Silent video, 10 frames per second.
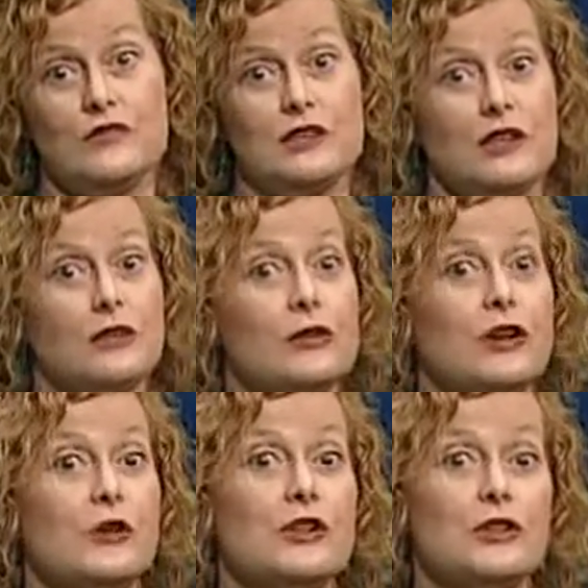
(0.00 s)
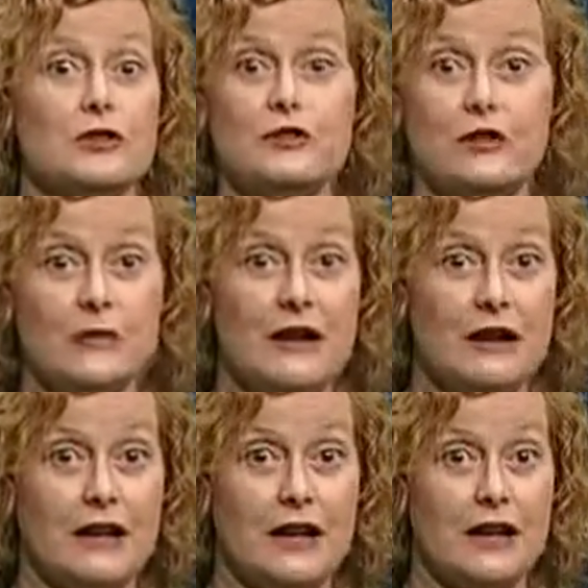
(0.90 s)
the Secular Coalition for
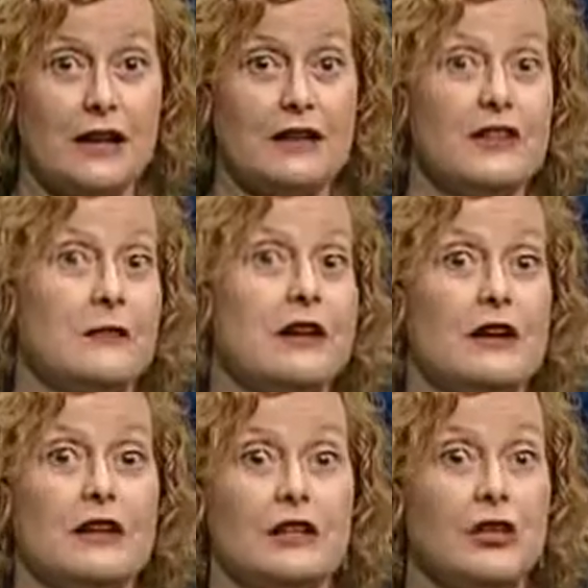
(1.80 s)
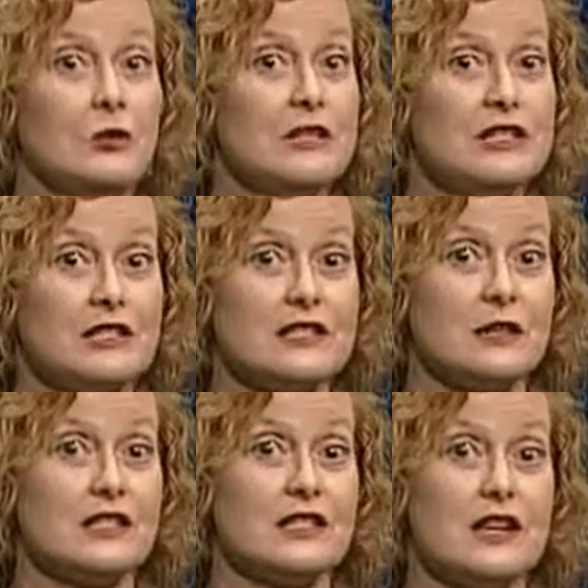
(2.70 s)
America, the American Humanist
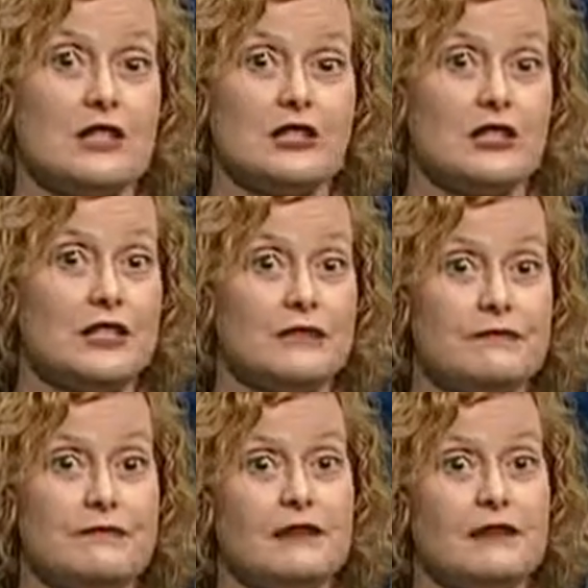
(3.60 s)
Association,